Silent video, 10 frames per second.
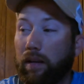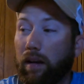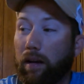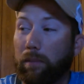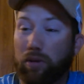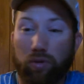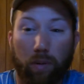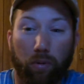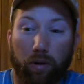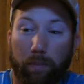It's
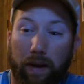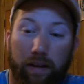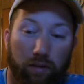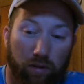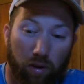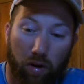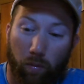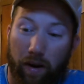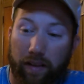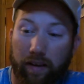treble hook bait. There's a lot of
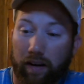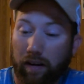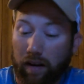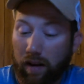weight there.